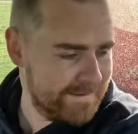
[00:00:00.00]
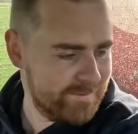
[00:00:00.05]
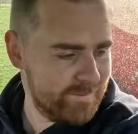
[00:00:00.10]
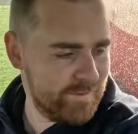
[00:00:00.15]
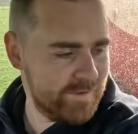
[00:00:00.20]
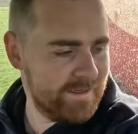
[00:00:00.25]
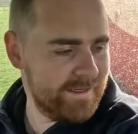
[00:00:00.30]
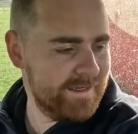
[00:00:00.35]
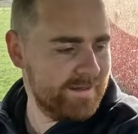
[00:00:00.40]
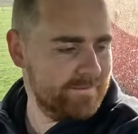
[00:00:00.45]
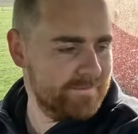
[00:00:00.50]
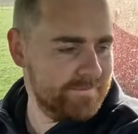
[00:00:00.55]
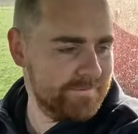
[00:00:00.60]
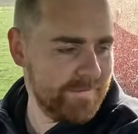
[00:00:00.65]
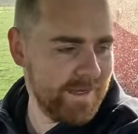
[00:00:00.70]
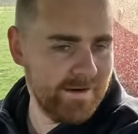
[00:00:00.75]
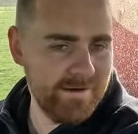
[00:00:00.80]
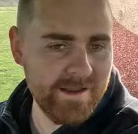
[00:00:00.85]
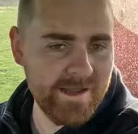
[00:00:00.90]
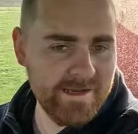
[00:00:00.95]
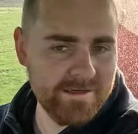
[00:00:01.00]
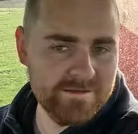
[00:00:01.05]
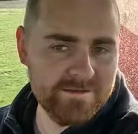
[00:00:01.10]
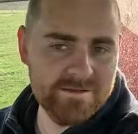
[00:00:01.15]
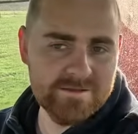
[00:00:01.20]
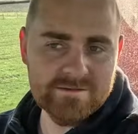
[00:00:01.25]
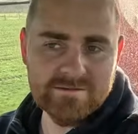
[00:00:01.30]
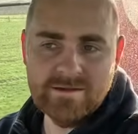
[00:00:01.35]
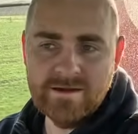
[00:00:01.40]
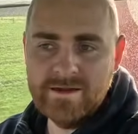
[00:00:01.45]
But yeah,
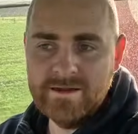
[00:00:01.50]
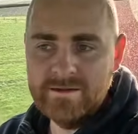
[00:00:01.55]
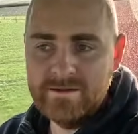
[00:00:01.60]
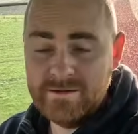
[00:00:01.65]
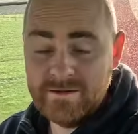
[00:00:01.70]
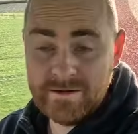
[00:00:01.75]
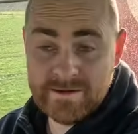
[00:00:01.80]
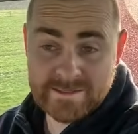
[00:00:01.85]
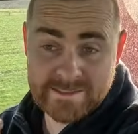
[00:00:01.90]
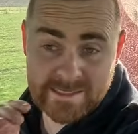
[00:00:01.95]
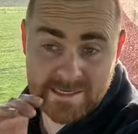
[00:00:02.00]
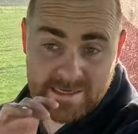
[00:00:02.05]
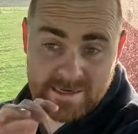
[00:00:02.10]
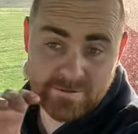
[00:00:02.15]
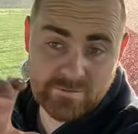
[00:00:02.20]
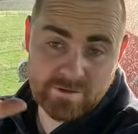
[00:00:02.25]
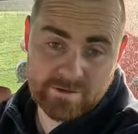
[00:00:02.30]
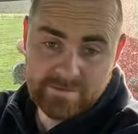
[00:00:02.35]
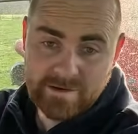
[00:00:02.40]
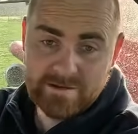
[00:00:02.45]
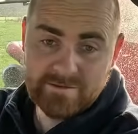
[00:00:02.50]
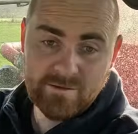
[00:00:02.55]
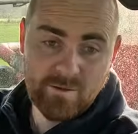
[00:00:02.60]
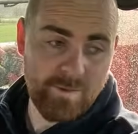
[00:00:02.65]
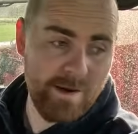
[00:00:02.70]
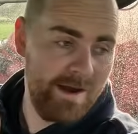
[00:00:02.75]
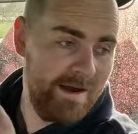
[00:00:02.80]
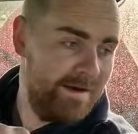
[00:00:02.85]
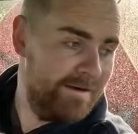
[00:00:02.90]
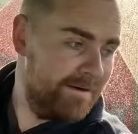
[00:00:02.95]
ideally I would have had it
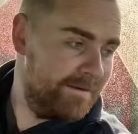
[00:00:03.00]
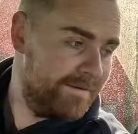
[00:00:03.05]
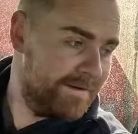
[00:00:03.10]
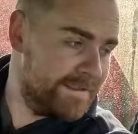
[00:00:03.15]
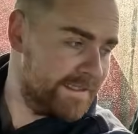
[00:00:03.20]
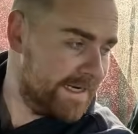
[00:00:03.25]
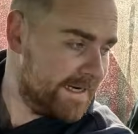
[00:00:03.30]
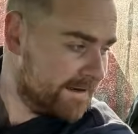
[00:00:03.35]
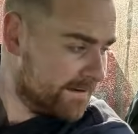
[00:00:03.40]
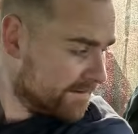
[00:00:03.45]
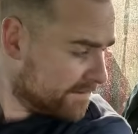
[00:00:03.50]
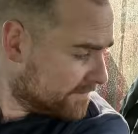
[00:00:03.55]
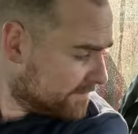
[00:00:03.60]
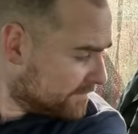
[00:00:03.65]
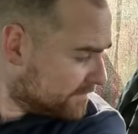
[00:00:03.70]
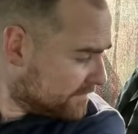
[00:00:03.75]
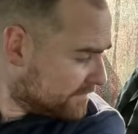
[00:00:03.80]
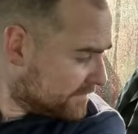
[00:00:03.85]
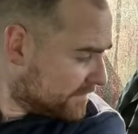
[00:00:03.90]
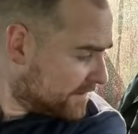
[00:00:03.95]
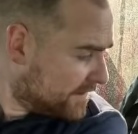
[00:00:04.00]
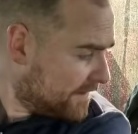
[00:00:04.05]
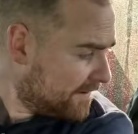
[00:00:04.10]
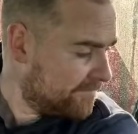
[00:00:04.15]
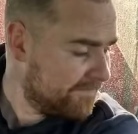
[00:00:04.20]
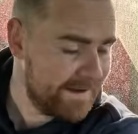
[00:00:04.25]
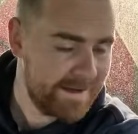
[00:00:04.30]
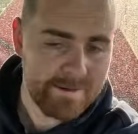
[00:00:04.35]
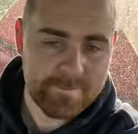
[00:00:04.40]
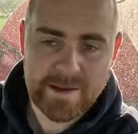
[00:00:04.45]
up higher on the tanker
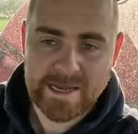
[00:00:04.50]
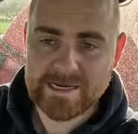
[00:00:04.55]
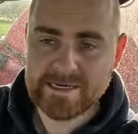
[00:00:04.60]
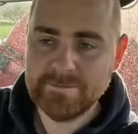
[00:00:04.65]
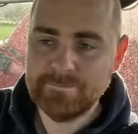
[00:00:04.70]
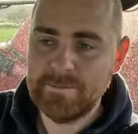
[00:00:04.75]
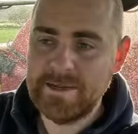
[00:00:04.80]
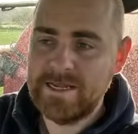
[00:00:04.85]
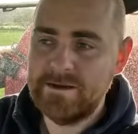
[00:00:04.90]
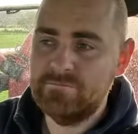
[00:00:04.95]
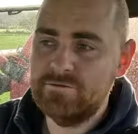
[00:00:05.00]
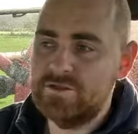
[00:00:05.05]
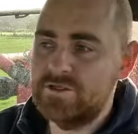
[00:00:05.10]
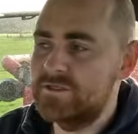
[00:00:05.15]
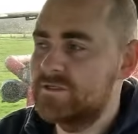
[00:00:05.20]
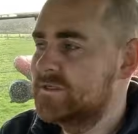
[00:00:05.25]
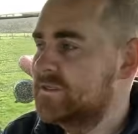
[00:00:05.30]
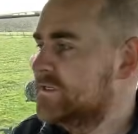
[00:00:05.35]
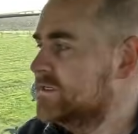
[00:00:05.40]
if I had a magnet mount.